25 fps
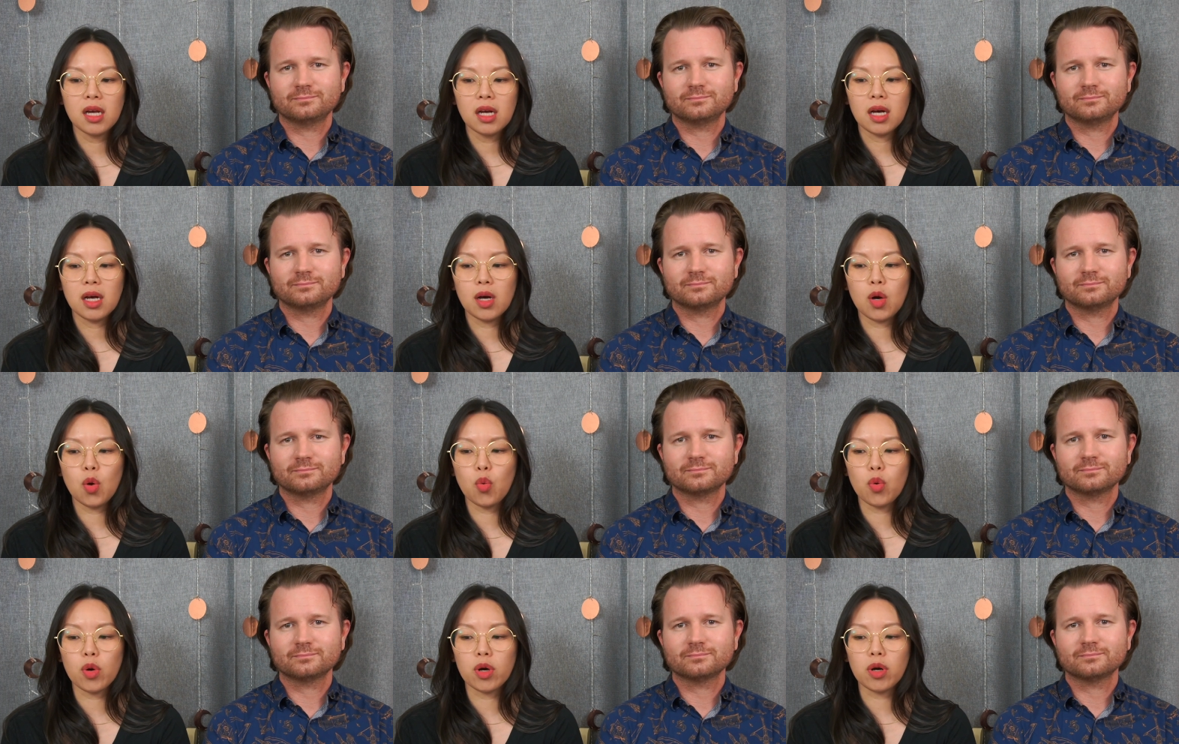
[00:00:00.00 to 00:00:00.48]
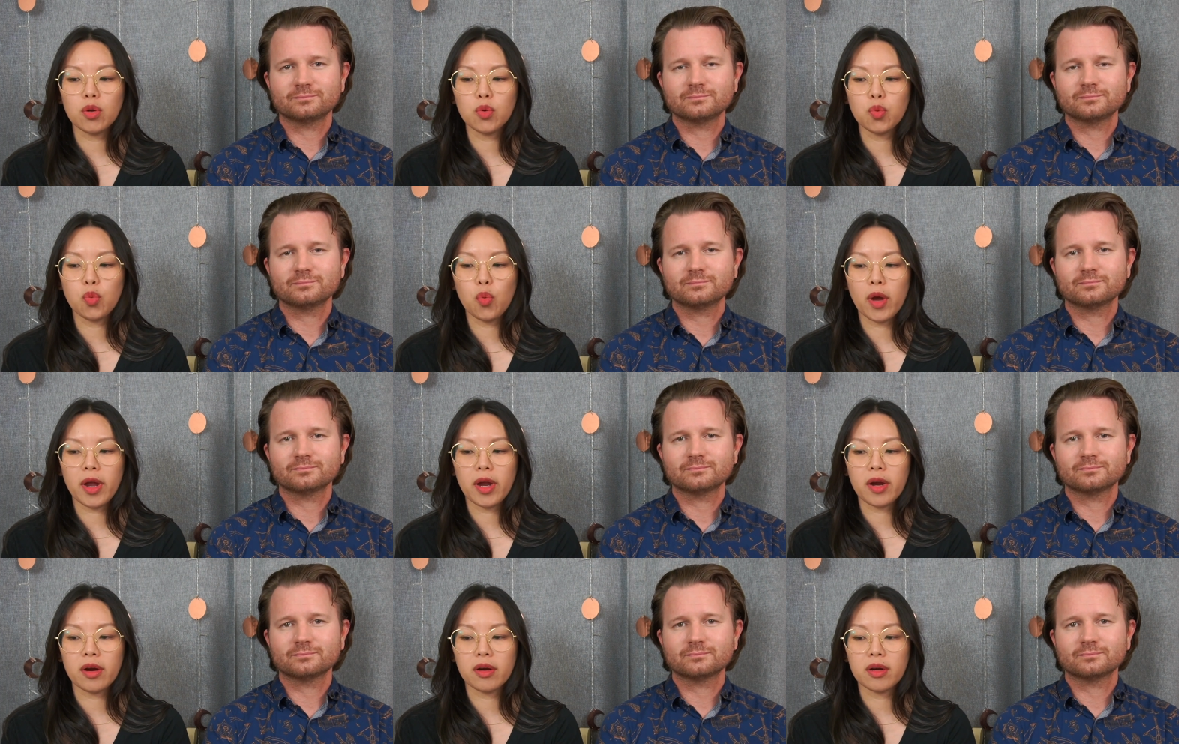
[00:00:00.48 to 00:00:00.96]
Speaker 1: a world
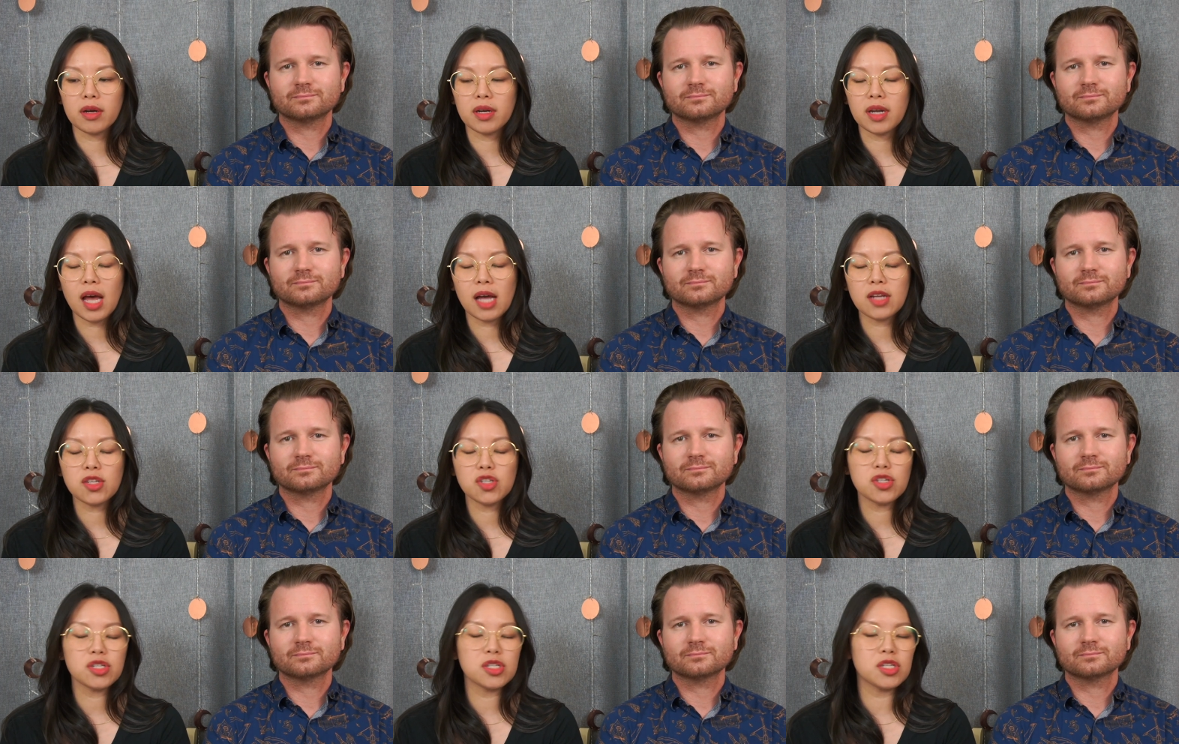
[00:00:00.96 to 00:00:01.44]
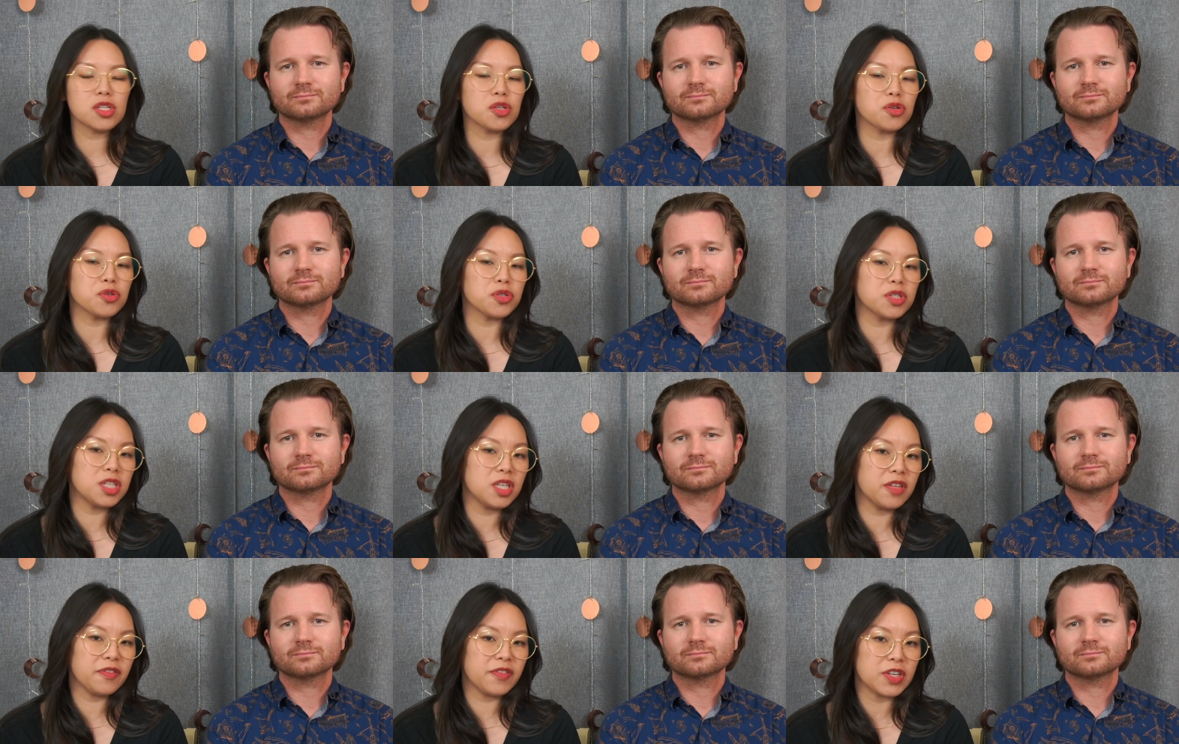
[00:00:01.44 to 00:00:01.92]
where not just in your
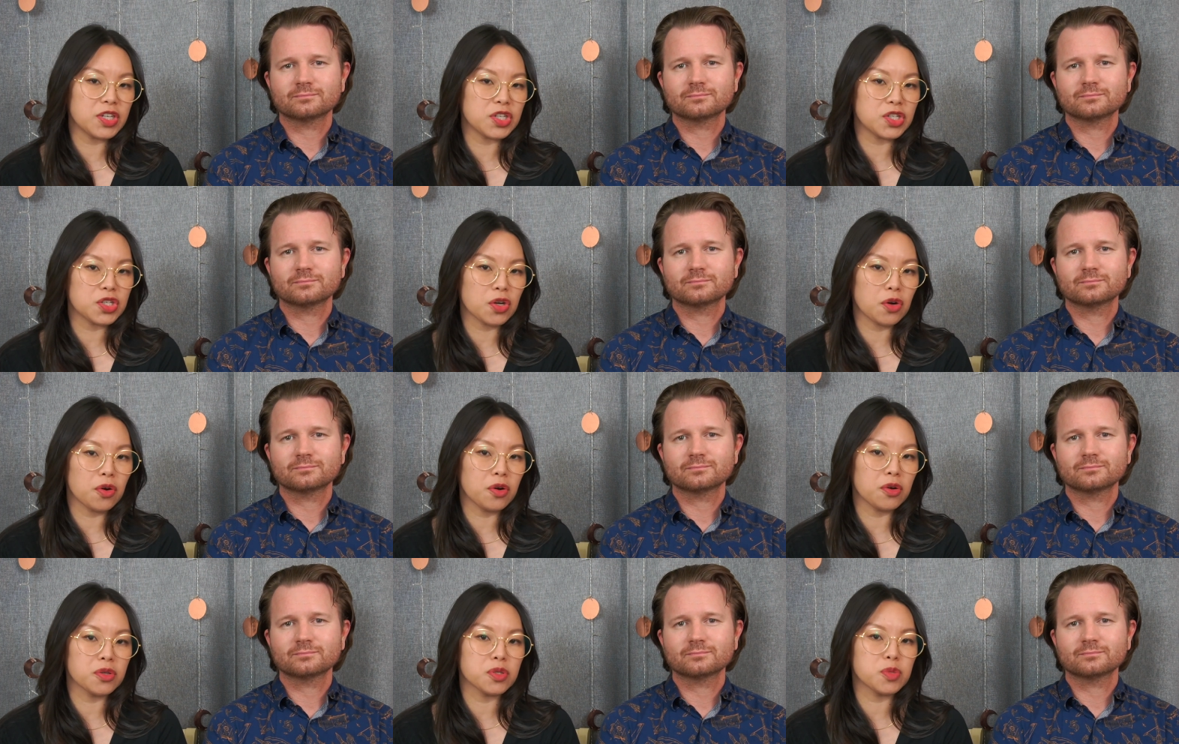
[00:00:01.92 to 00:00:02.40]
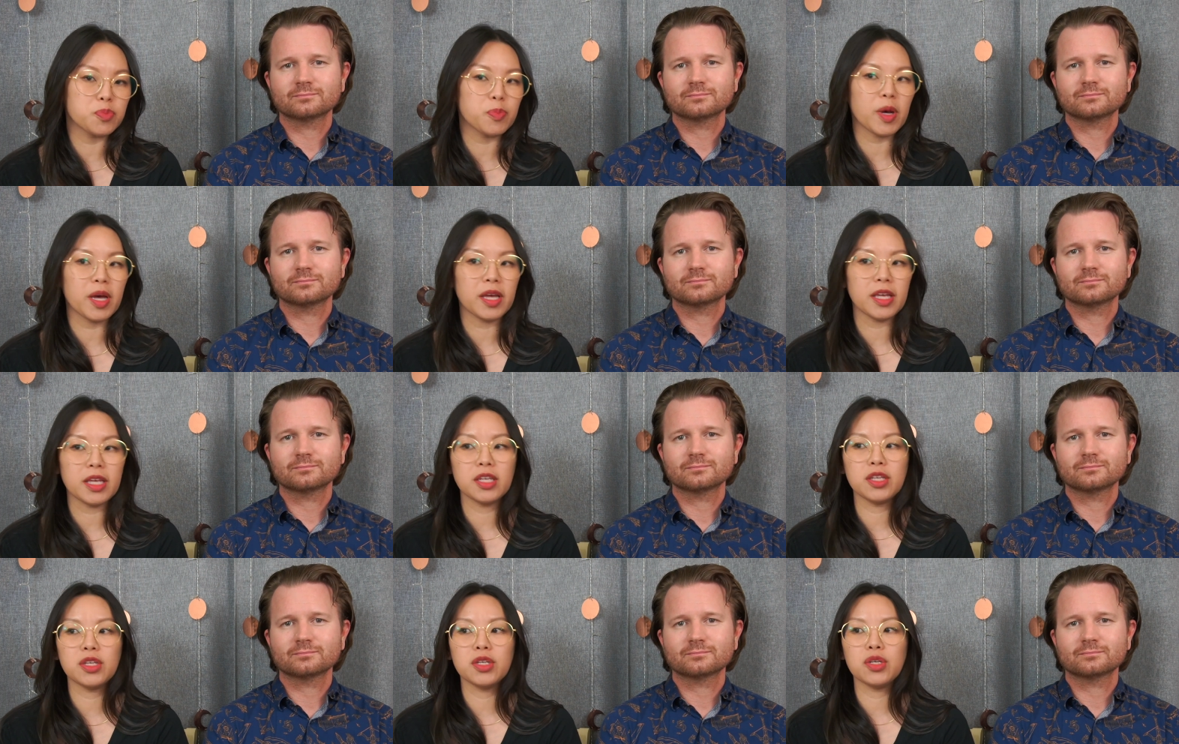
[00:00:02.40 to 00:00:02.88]
TV shows
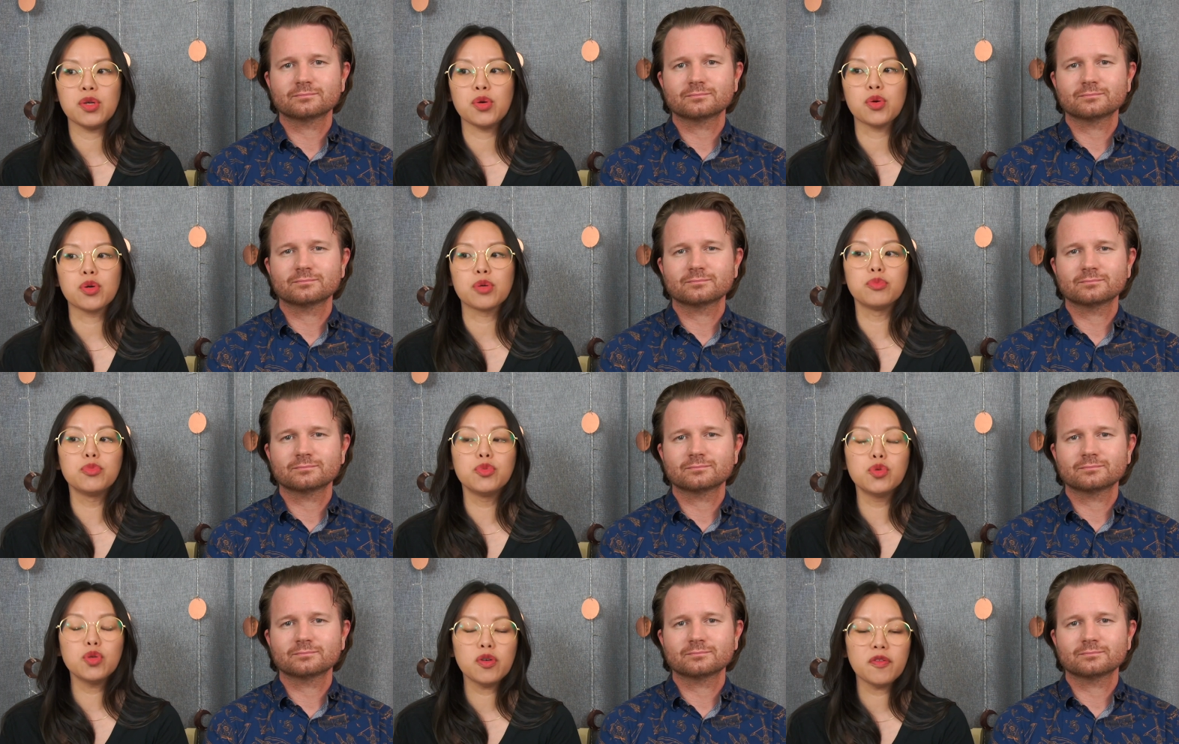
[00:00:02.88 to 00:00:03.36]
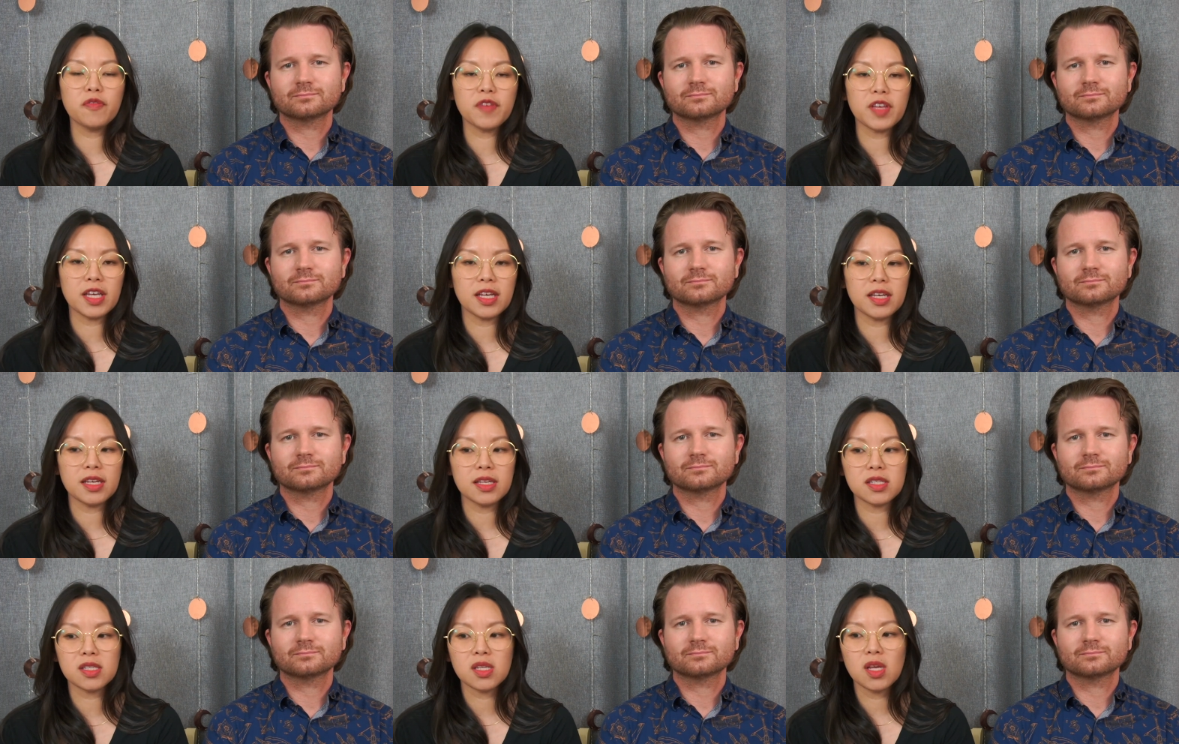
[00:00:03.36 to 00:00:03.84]
but in your
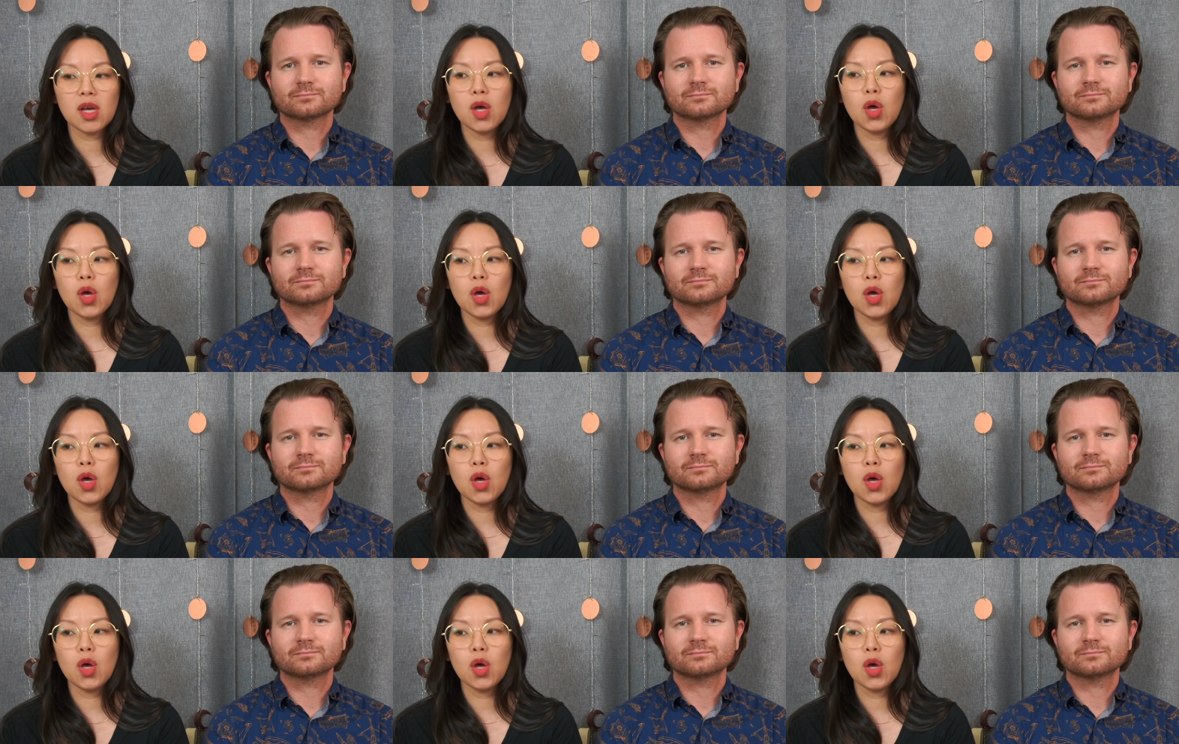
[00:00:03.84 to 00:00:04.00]
movies